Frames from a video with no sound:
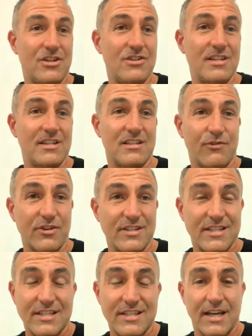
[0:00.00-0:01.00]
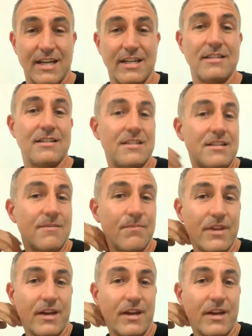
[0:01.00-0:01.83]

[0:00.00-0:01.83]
using different stains